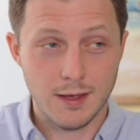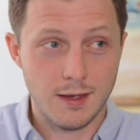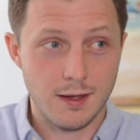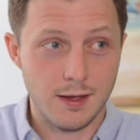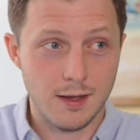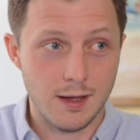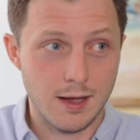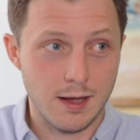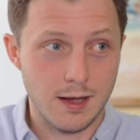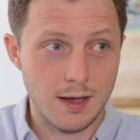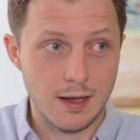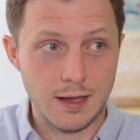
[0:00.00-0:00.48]

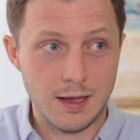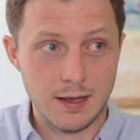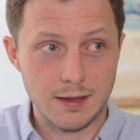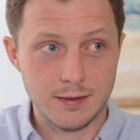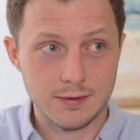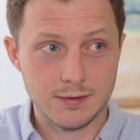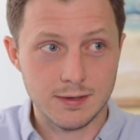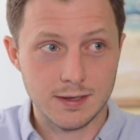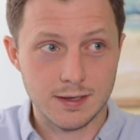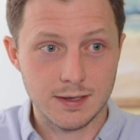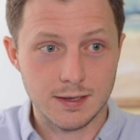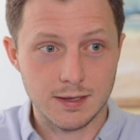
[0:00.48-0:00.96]

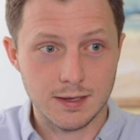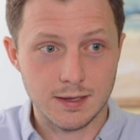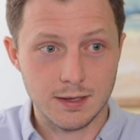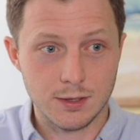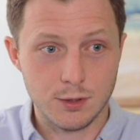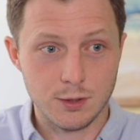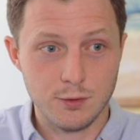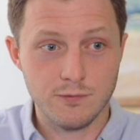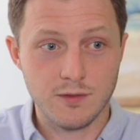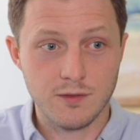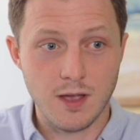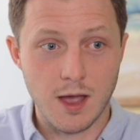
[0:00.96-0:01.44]

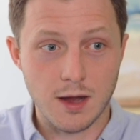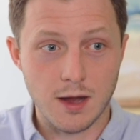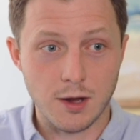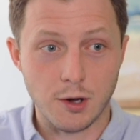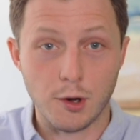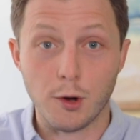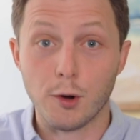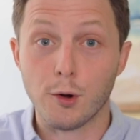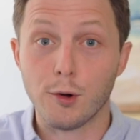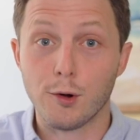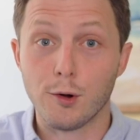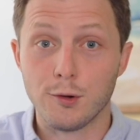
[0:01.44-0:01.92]
You've got
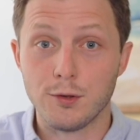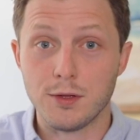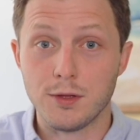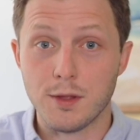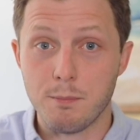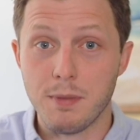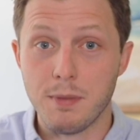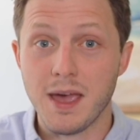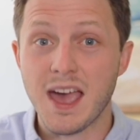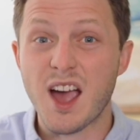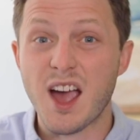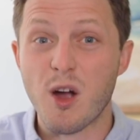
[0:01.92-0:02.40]
to earn the
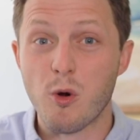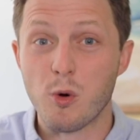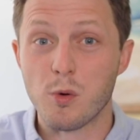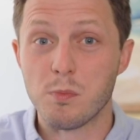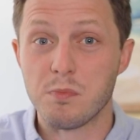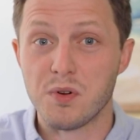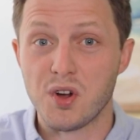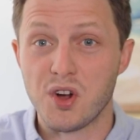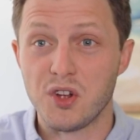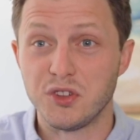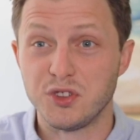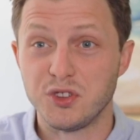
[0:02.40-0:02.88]
power
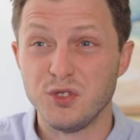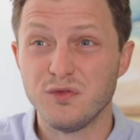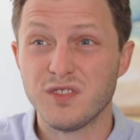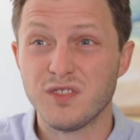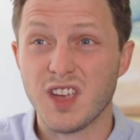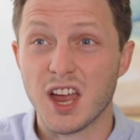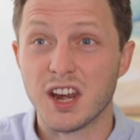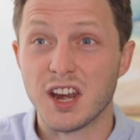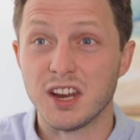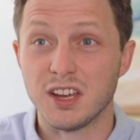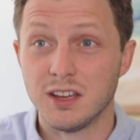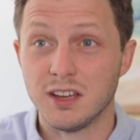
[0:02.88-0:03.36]
bald. You've
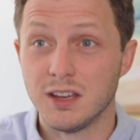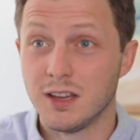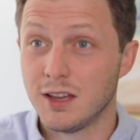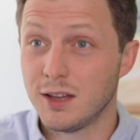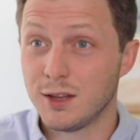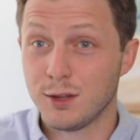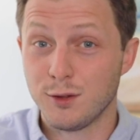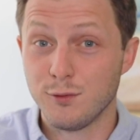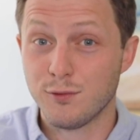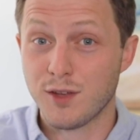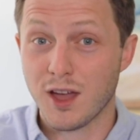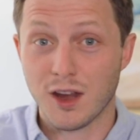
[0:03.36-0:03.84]
got
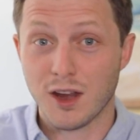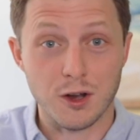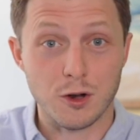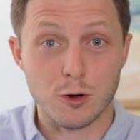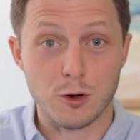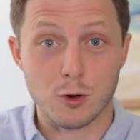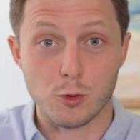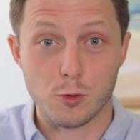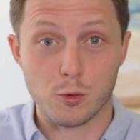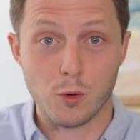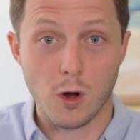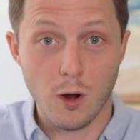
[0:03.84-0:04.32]
to
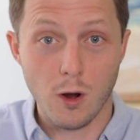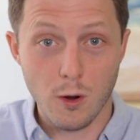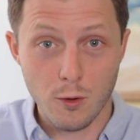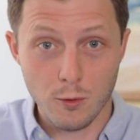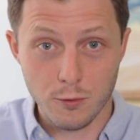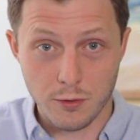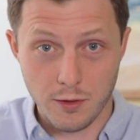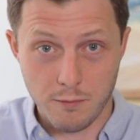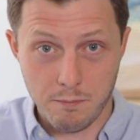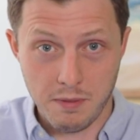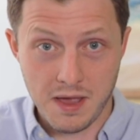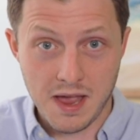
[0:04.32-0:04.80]

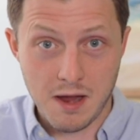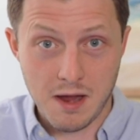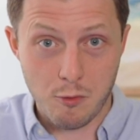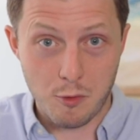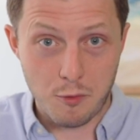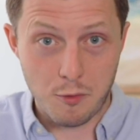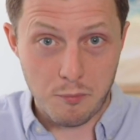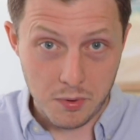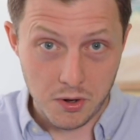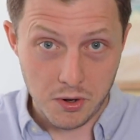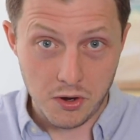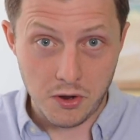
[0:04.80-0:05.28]
grow the
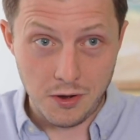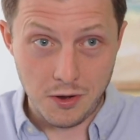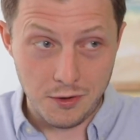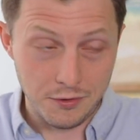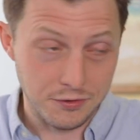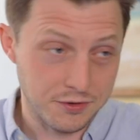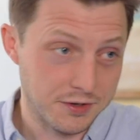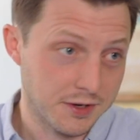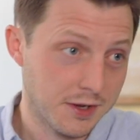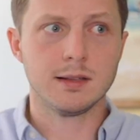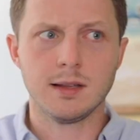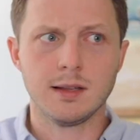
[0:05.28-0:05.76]
power
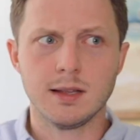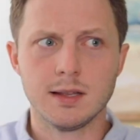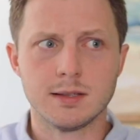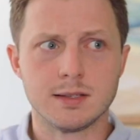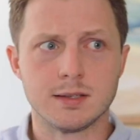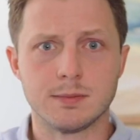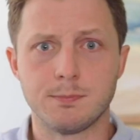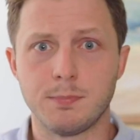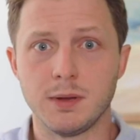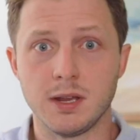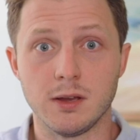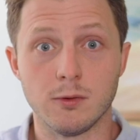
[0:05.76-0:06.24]
bald.
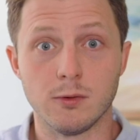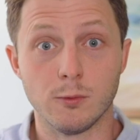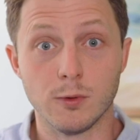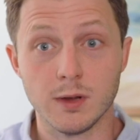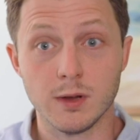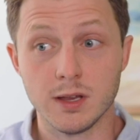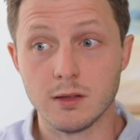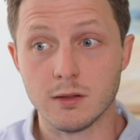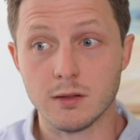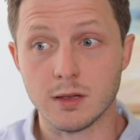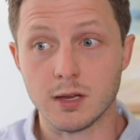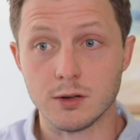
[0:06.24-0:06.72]
Let's be
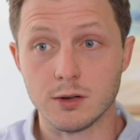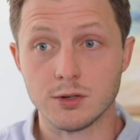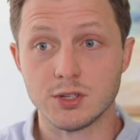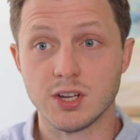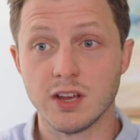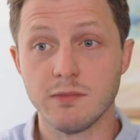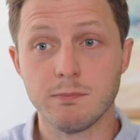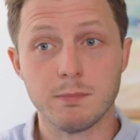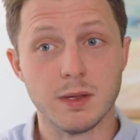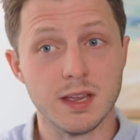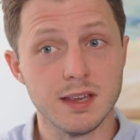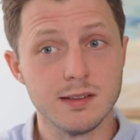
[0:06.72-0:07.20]
real here.
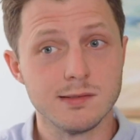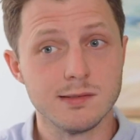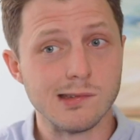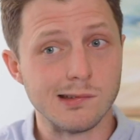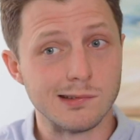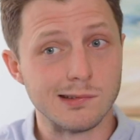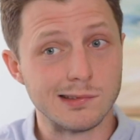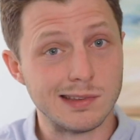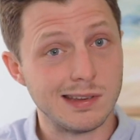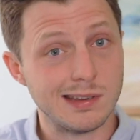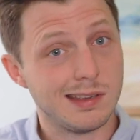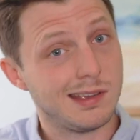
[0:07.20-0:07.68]
Jeff
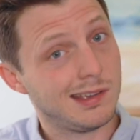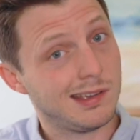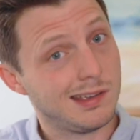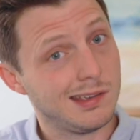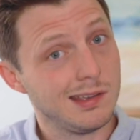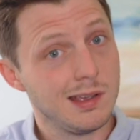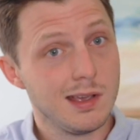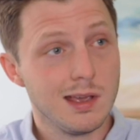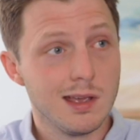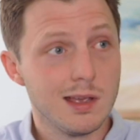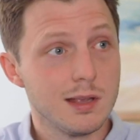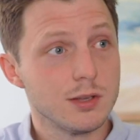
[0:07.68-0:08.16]
Bezos,
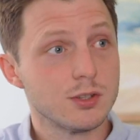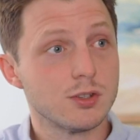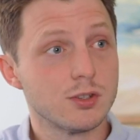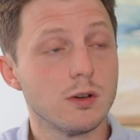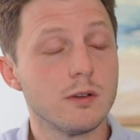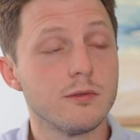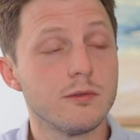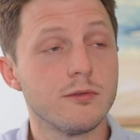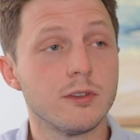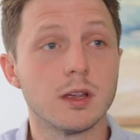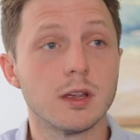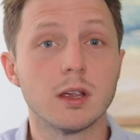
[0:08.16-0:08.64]

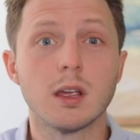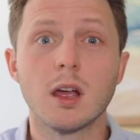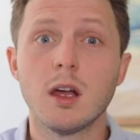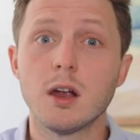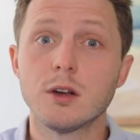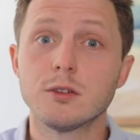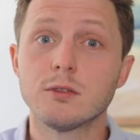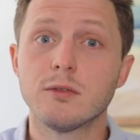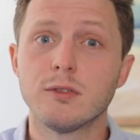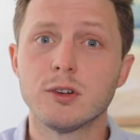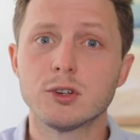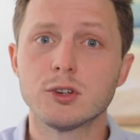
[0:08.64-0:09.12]
sort of a
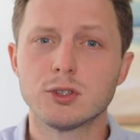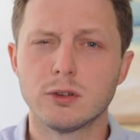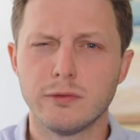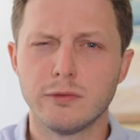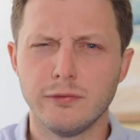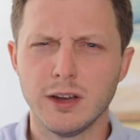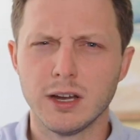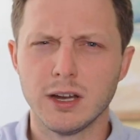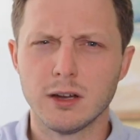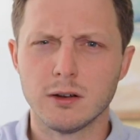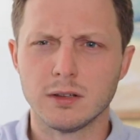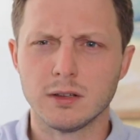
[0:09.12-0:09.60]
controversial
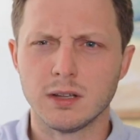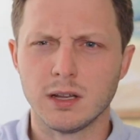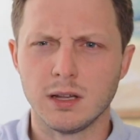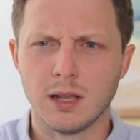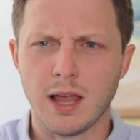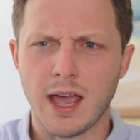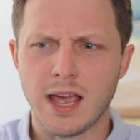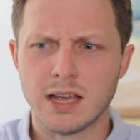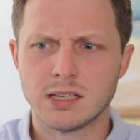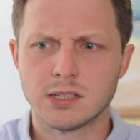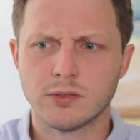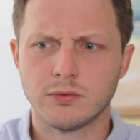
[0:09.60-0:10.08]
figure in the
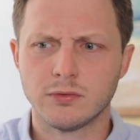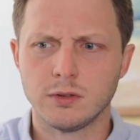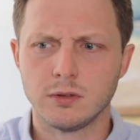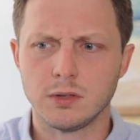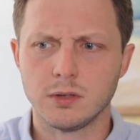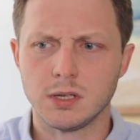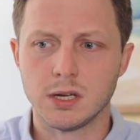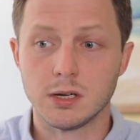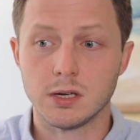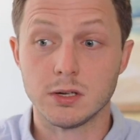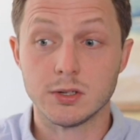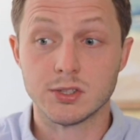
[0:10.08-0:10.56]
last few
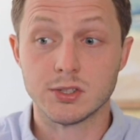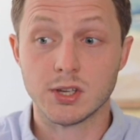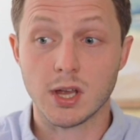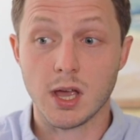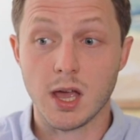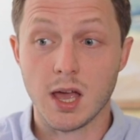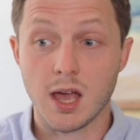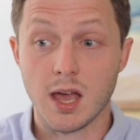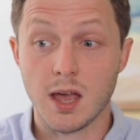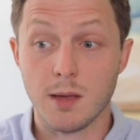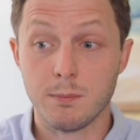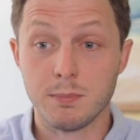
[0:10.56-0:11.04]
years
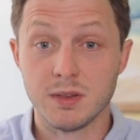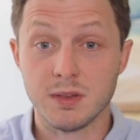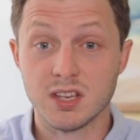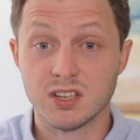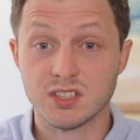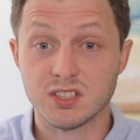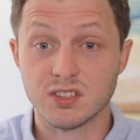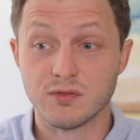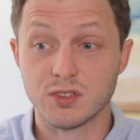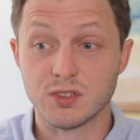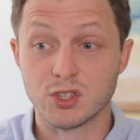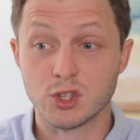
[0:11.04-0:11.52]

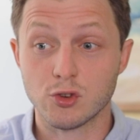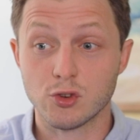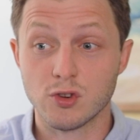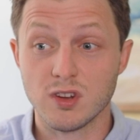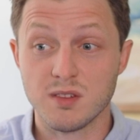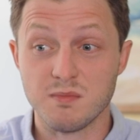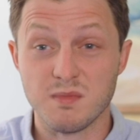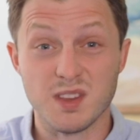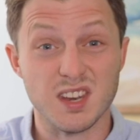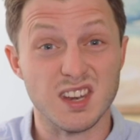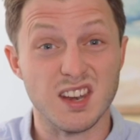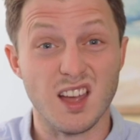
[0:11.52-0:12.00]
because of his
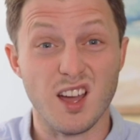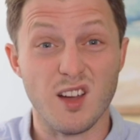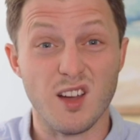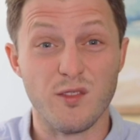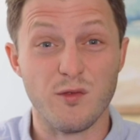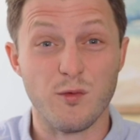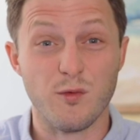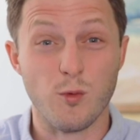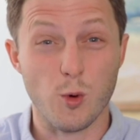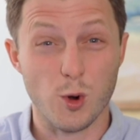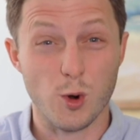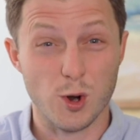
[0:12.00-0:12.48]
treatment
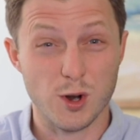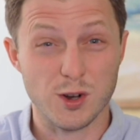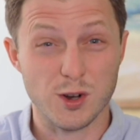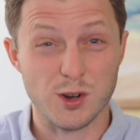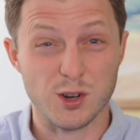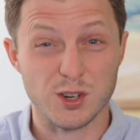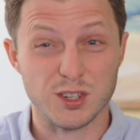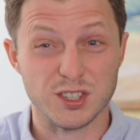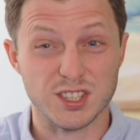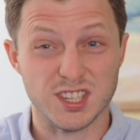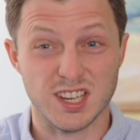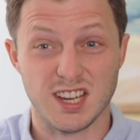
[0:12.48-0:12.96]
of
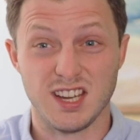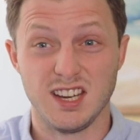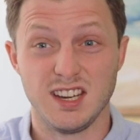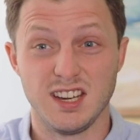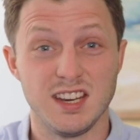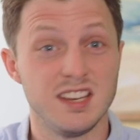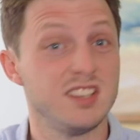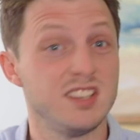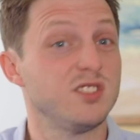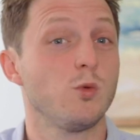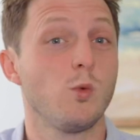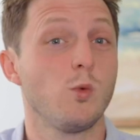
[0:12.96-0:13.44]
workers in
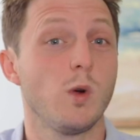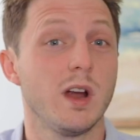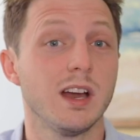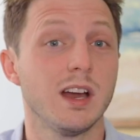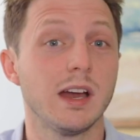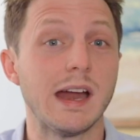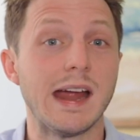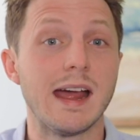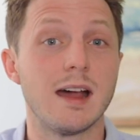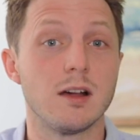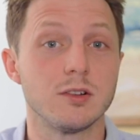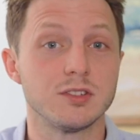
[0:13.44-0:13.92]
his
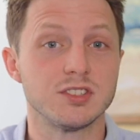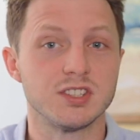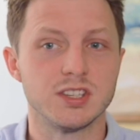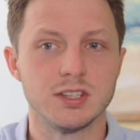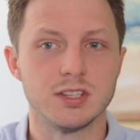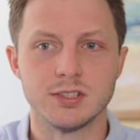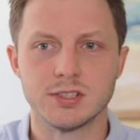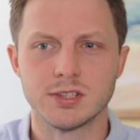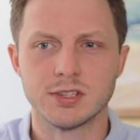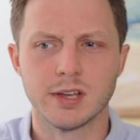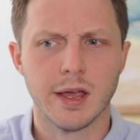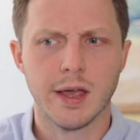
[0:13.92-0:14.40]

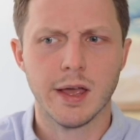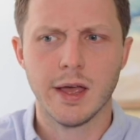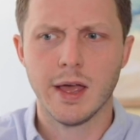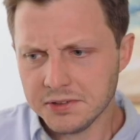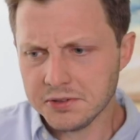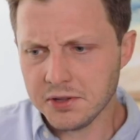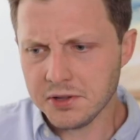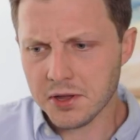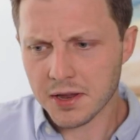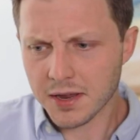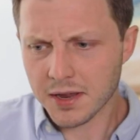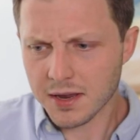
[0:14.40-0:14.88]
warehouses.
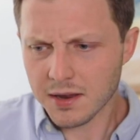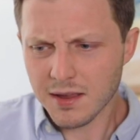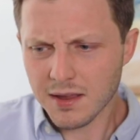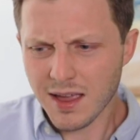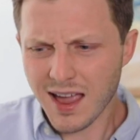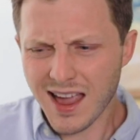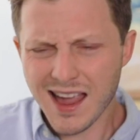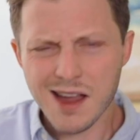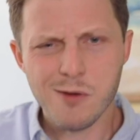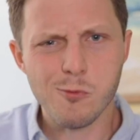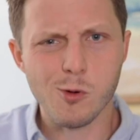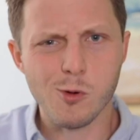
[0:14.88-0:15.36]
Look,
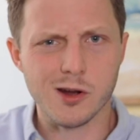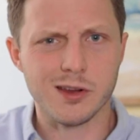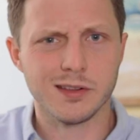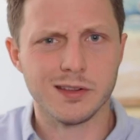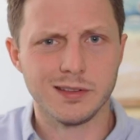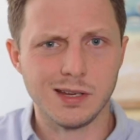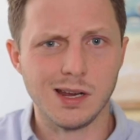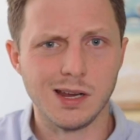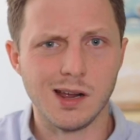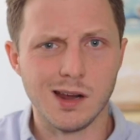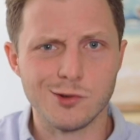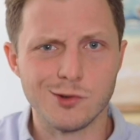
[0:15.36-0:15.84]
I work in
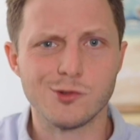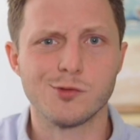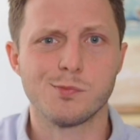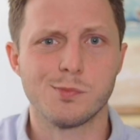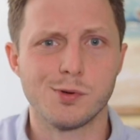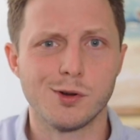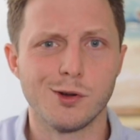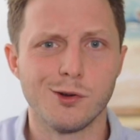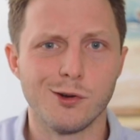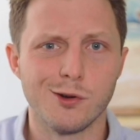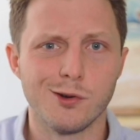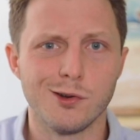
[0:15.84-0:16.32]
the
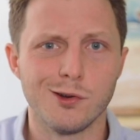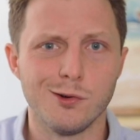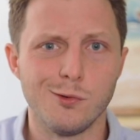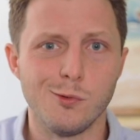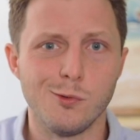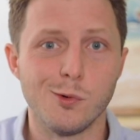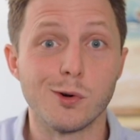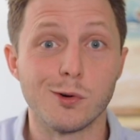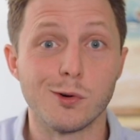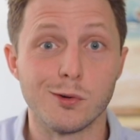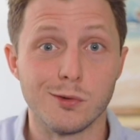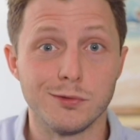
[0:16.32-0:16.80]
entrepreneurial
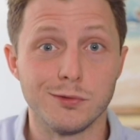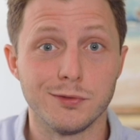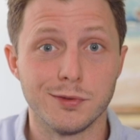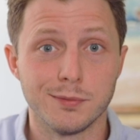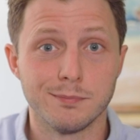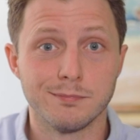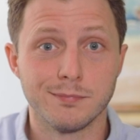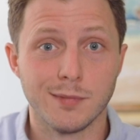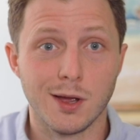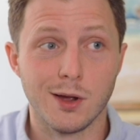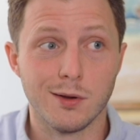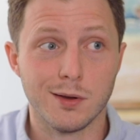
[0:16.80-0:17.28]
world,
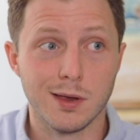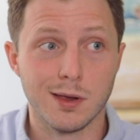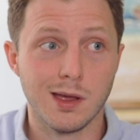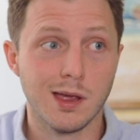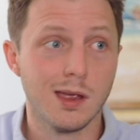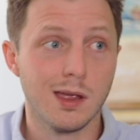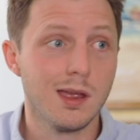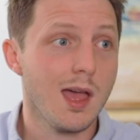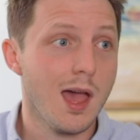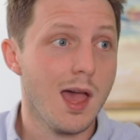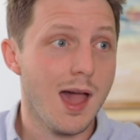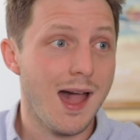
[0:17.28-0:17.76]

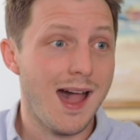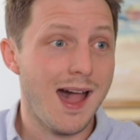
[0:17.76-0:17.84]
okay?